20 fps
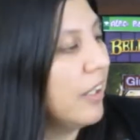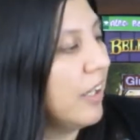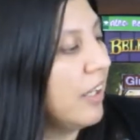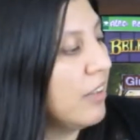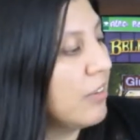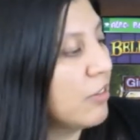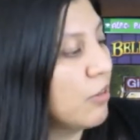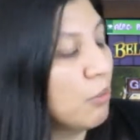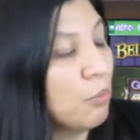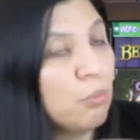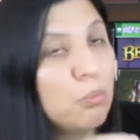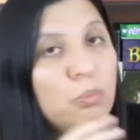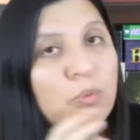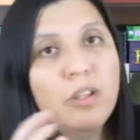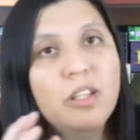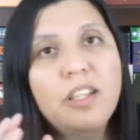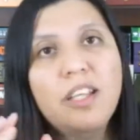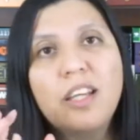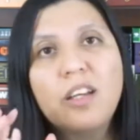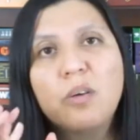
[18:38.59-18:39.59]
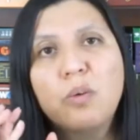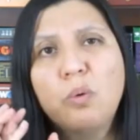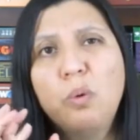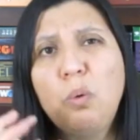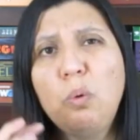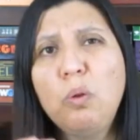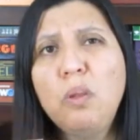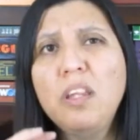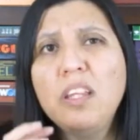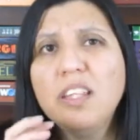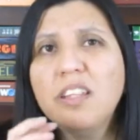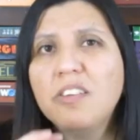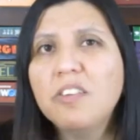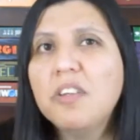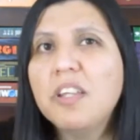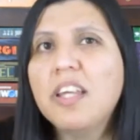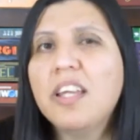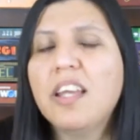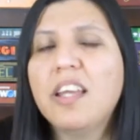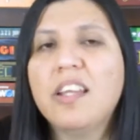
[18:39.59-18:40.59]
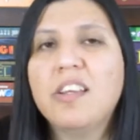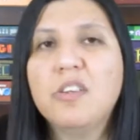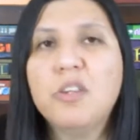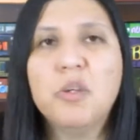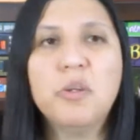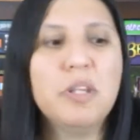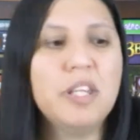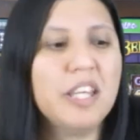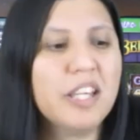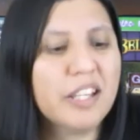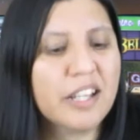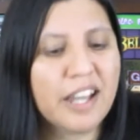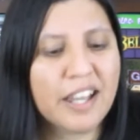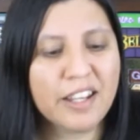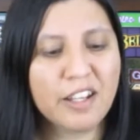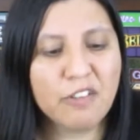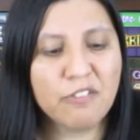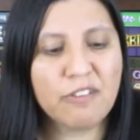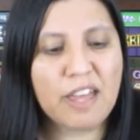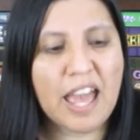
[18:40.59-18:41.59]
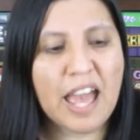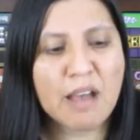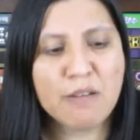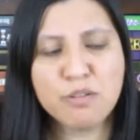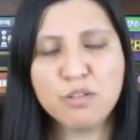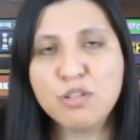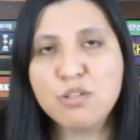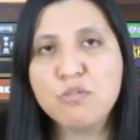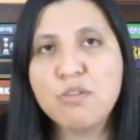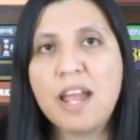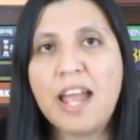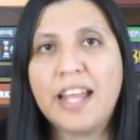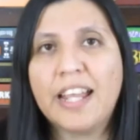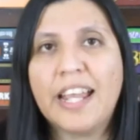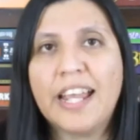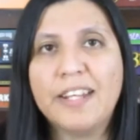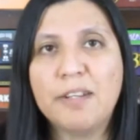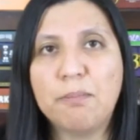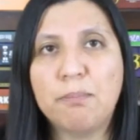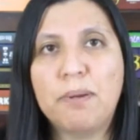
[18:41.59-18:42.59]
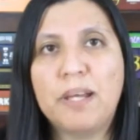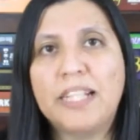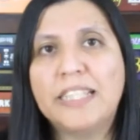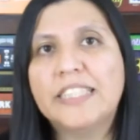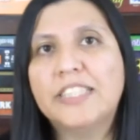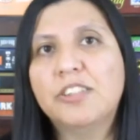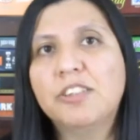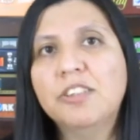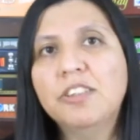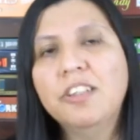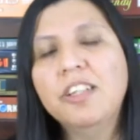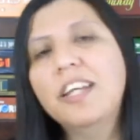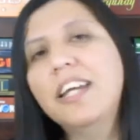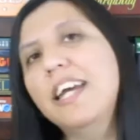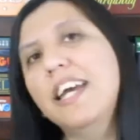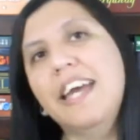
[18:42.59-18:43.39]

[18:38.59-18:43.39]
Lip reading: It's a really cool and unique kind of abstract kind of puzzle,